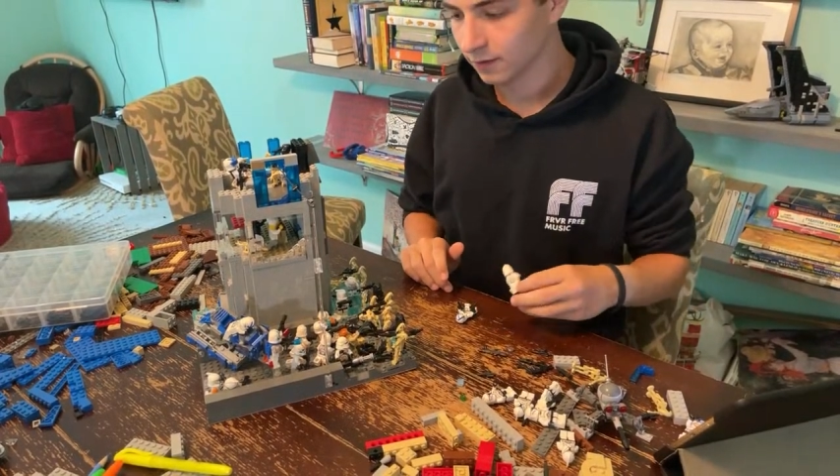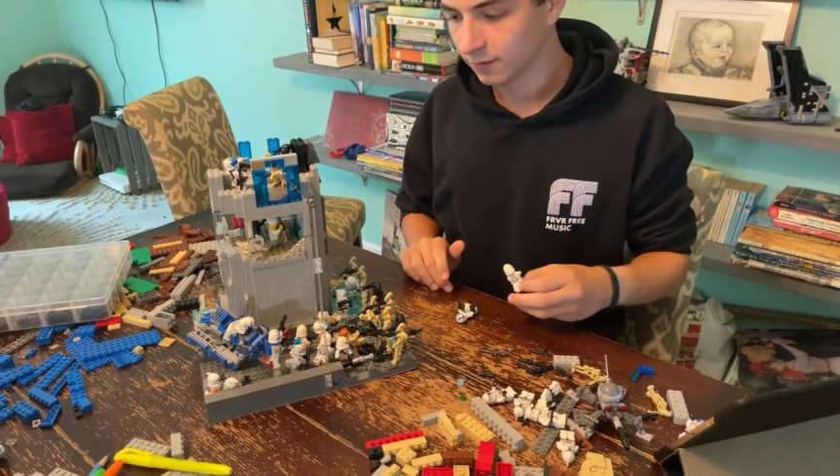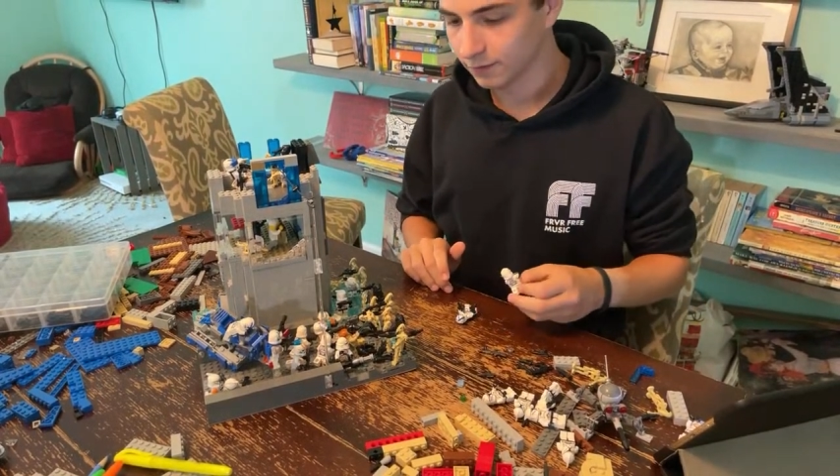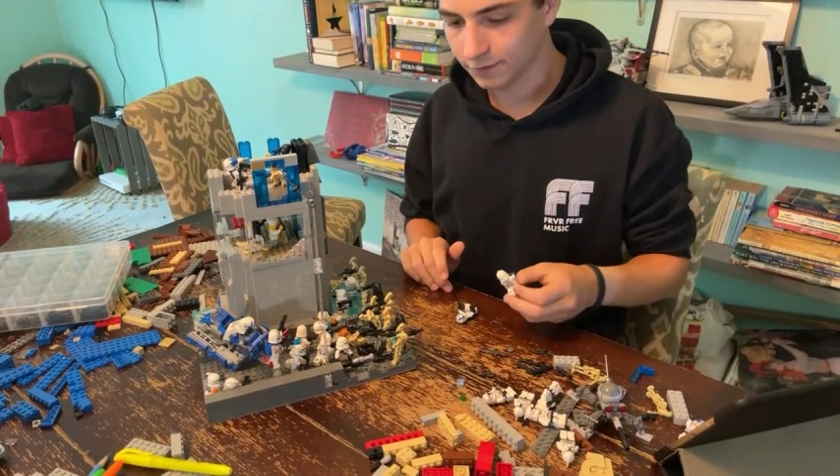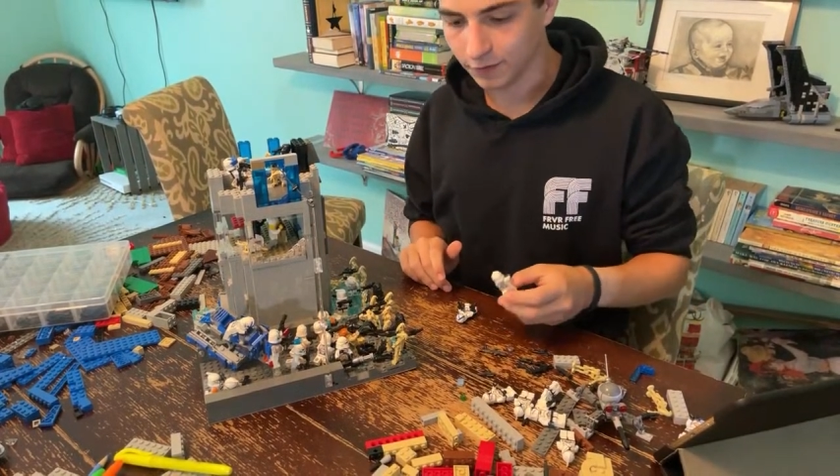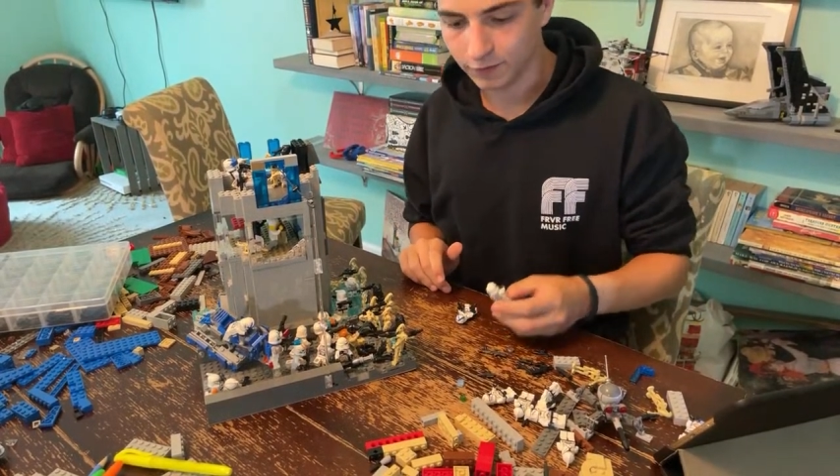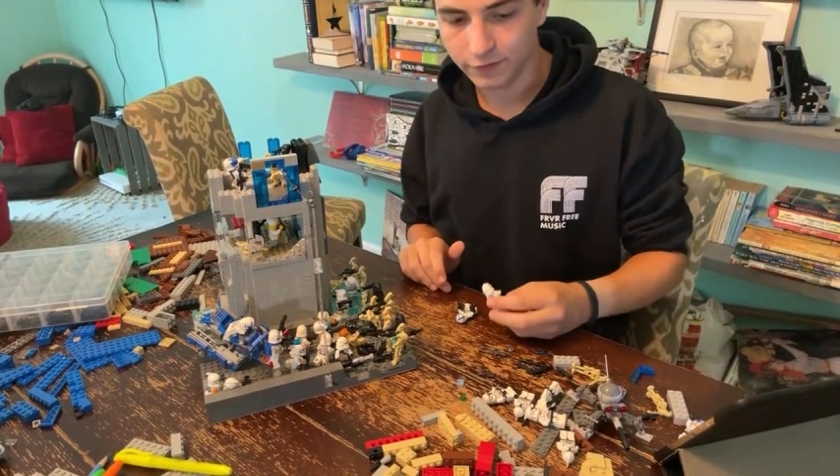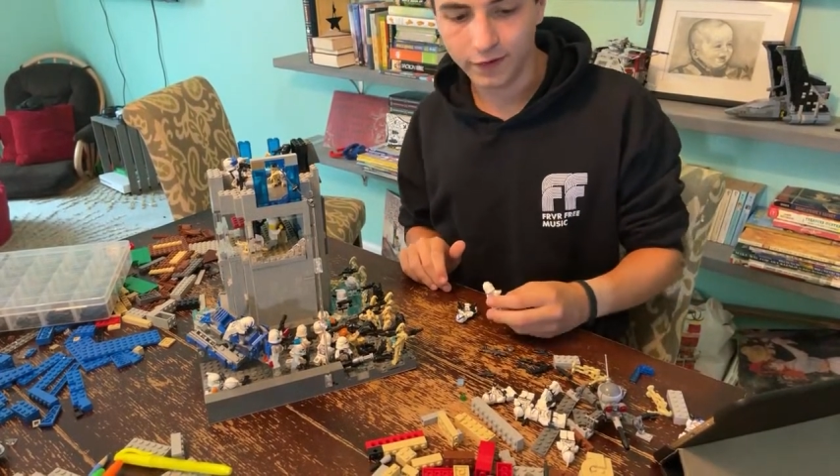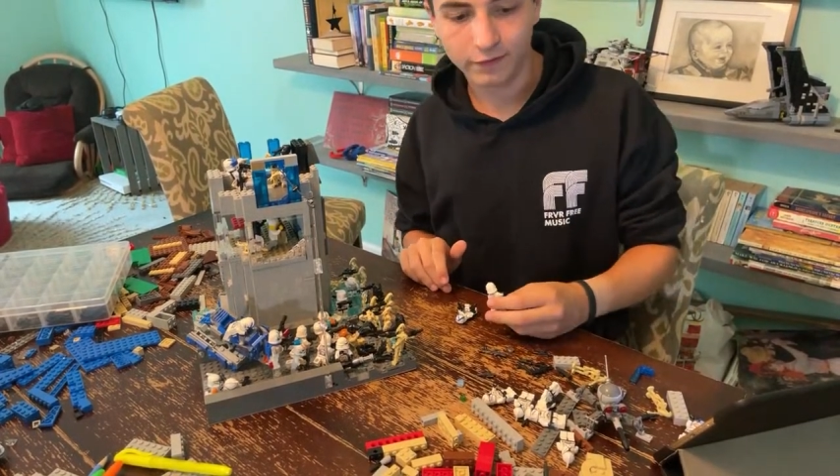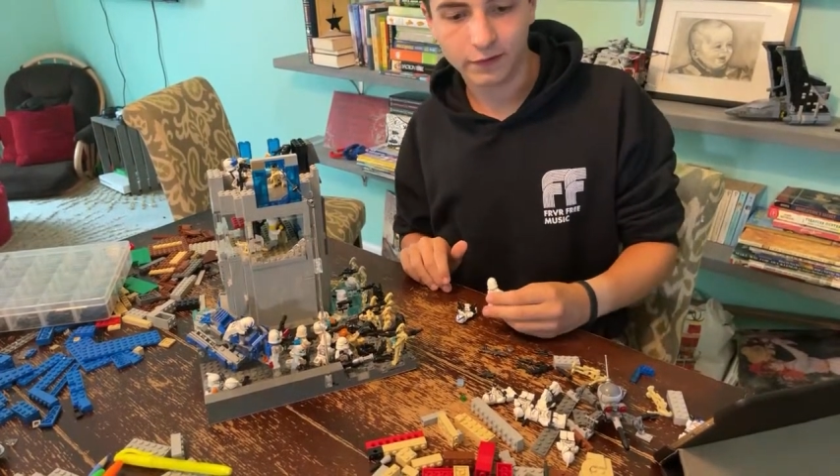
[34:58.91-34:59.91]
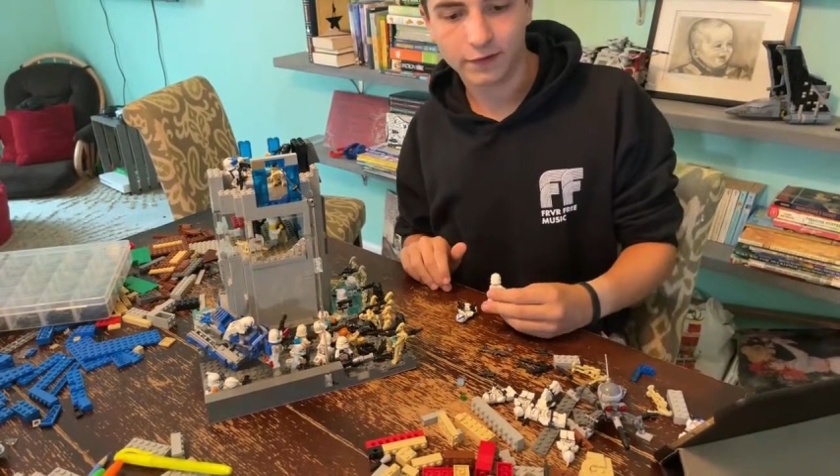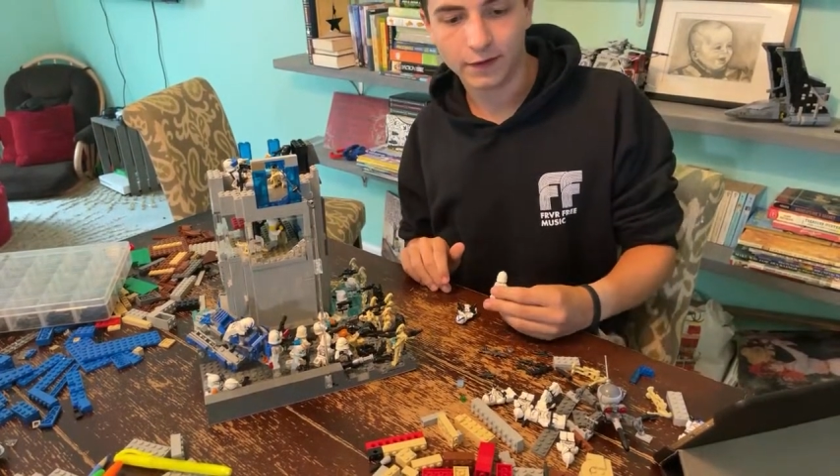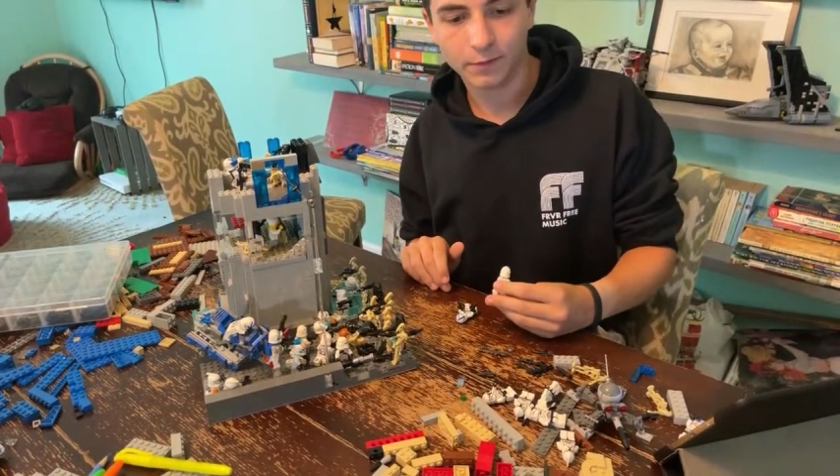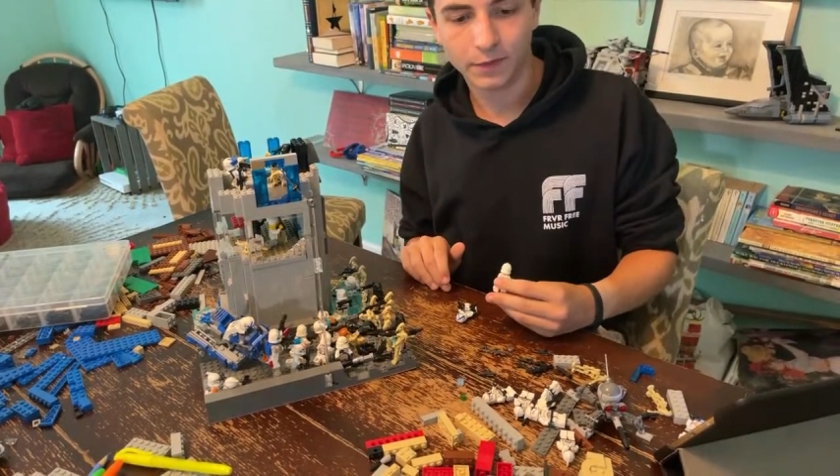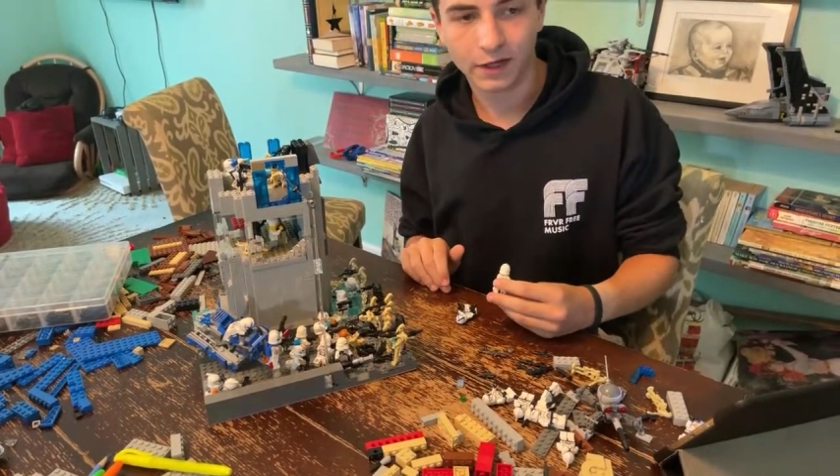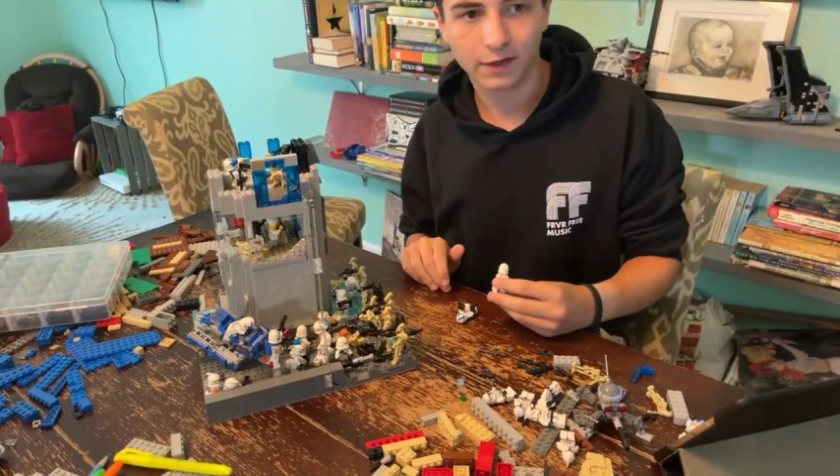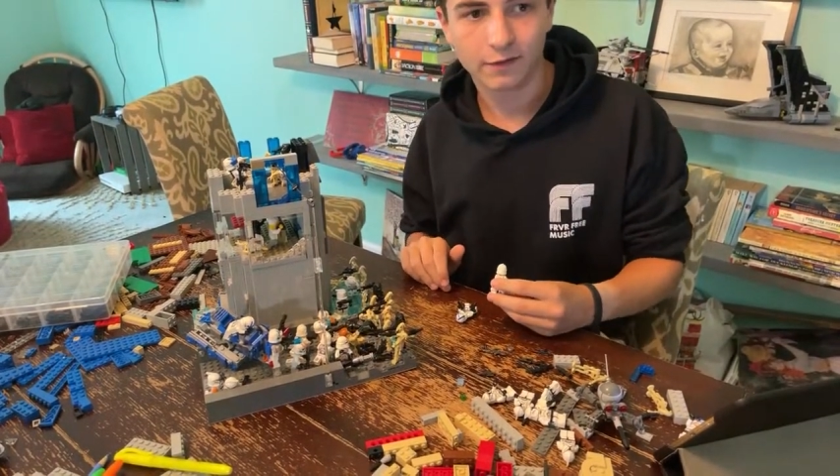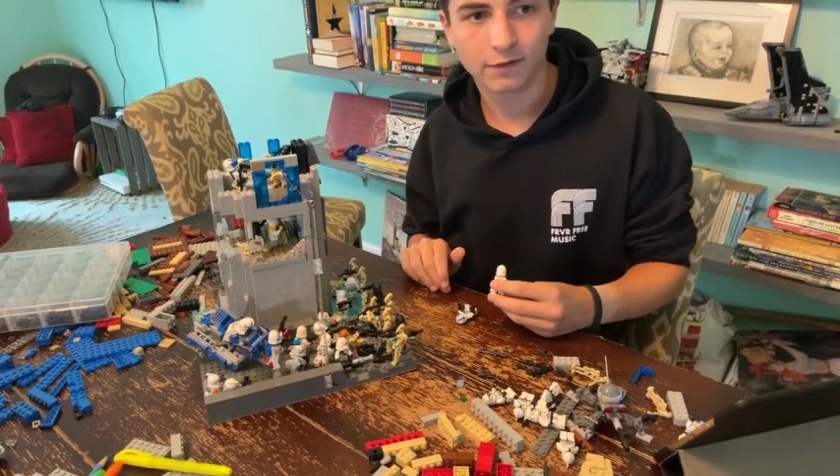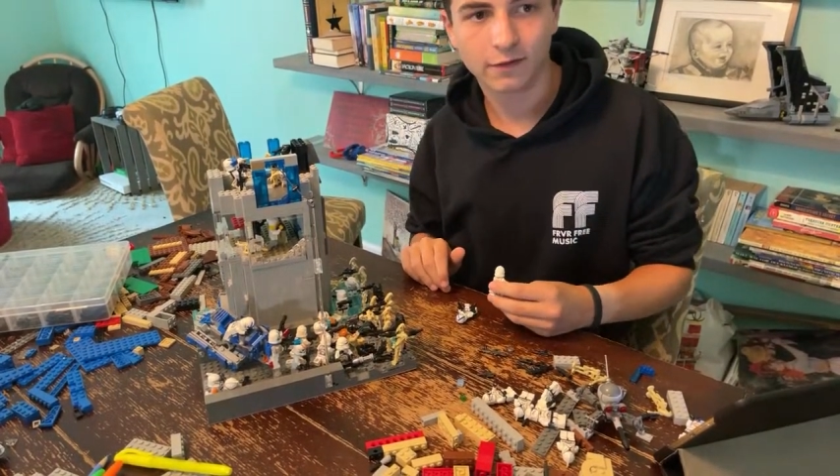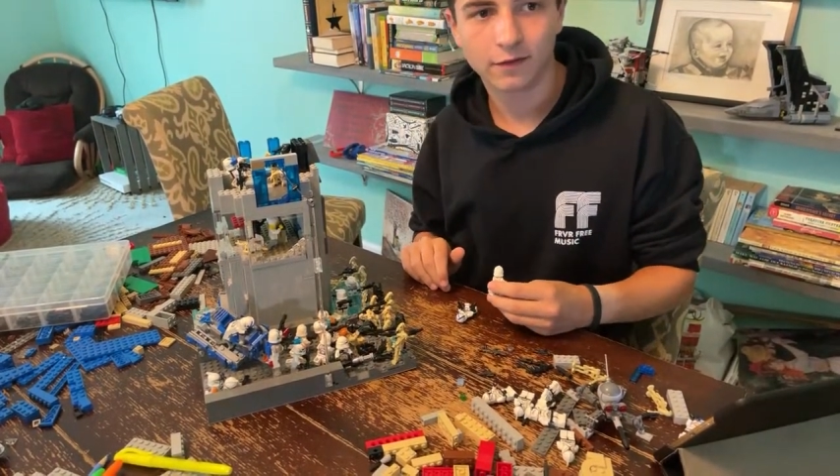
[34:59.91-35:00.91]
So 17
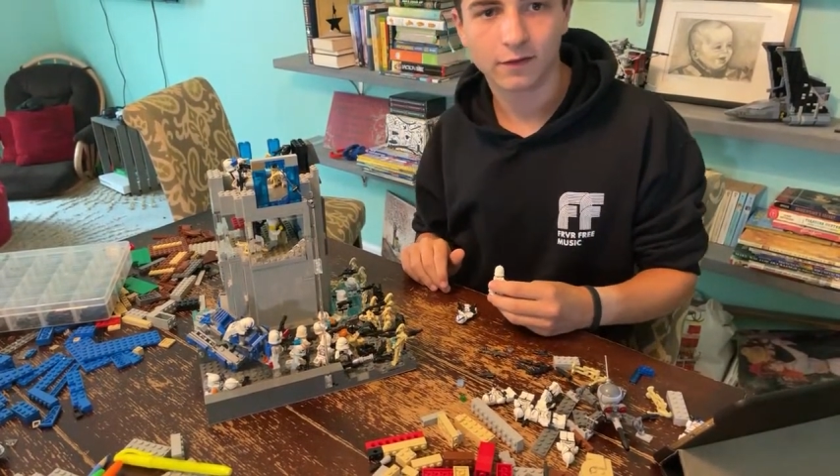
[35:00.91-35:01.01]
minutes,